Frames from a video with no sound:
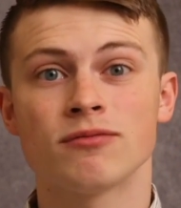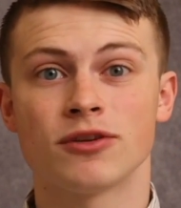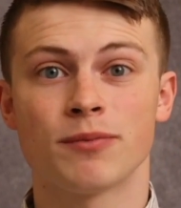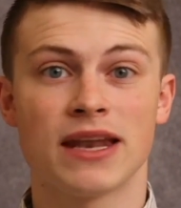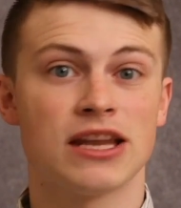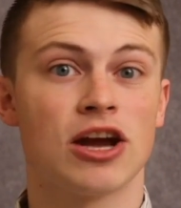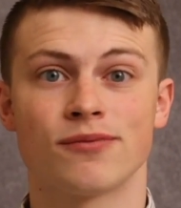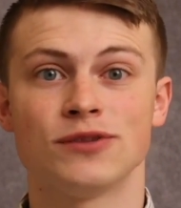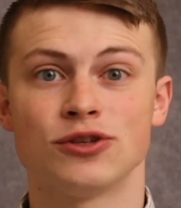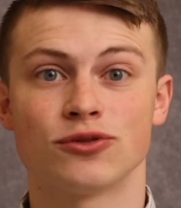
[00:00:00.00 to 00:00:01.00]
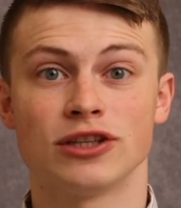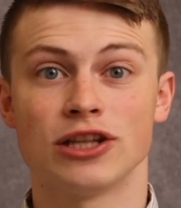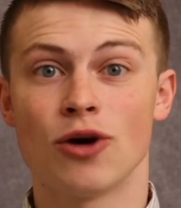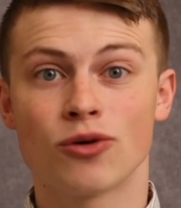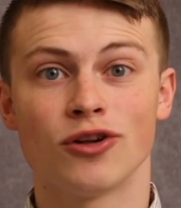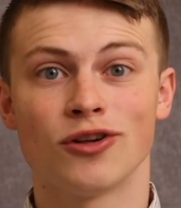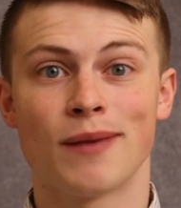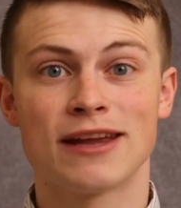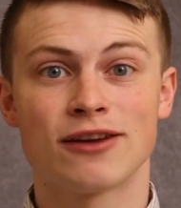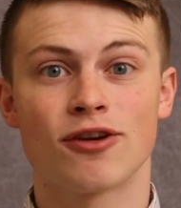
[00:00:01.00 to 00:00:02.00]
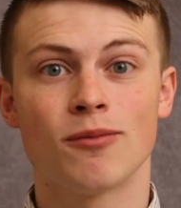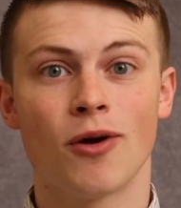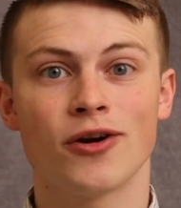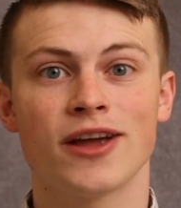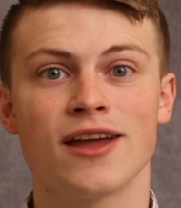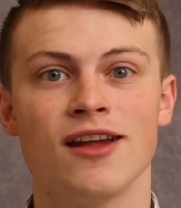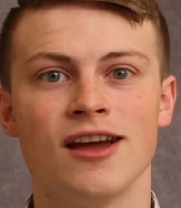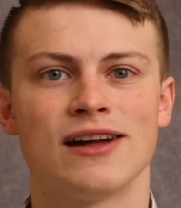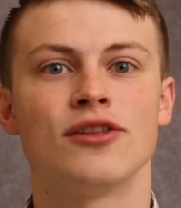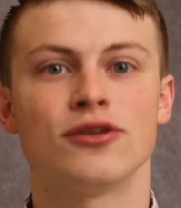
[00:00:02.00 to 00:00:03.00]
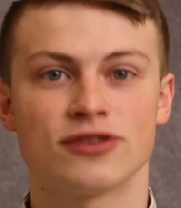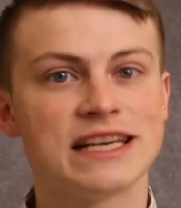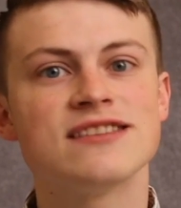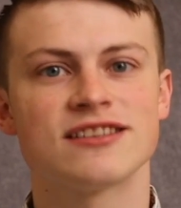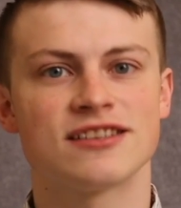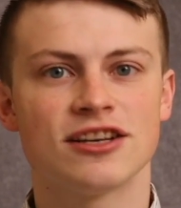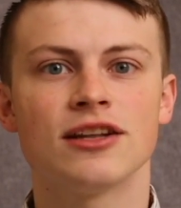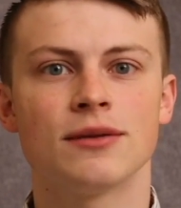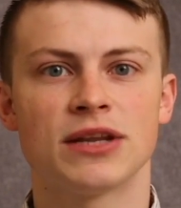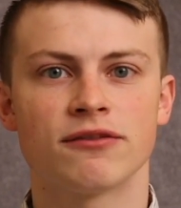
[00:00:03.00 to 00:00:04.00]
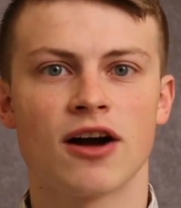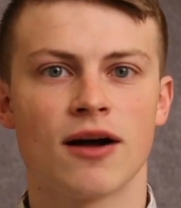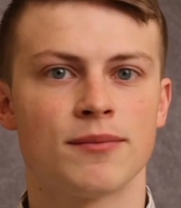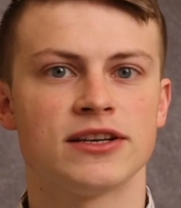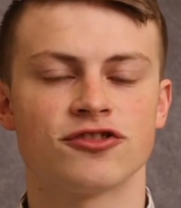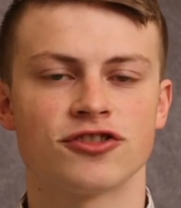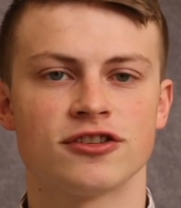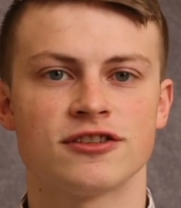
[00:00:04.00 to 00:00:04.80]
depending on your local micro market, there is still a bit of competition.